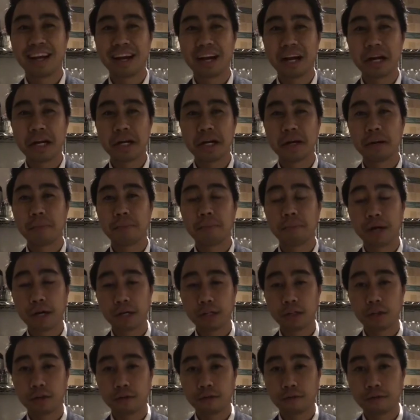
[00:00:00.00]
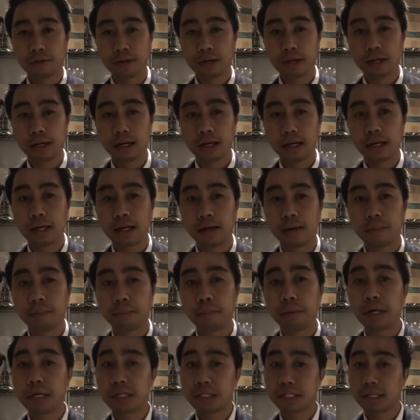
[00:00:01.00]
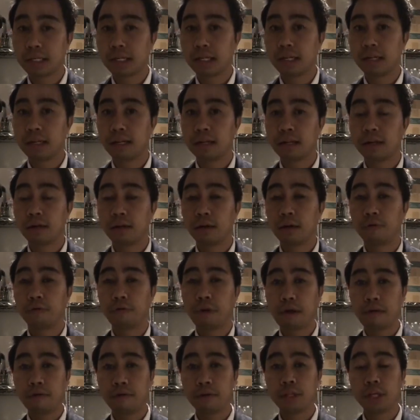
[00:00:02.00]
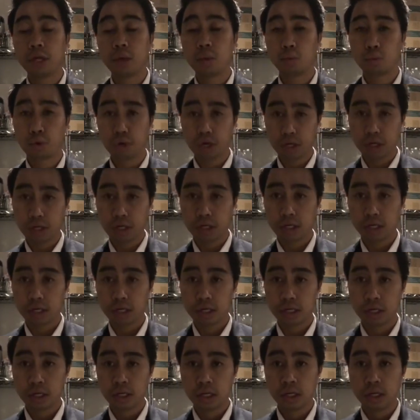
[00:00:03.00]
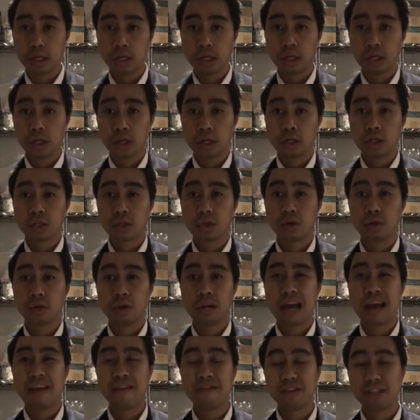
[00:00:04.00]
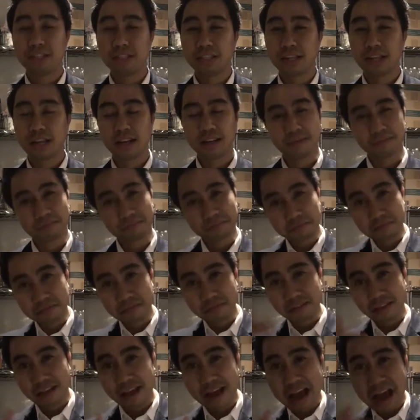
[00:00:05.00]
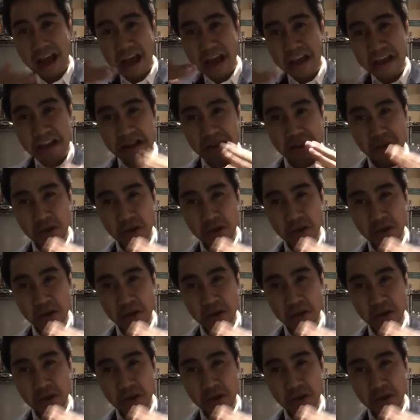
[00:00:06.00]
are a part of a parcel of everyday work. So life is like high and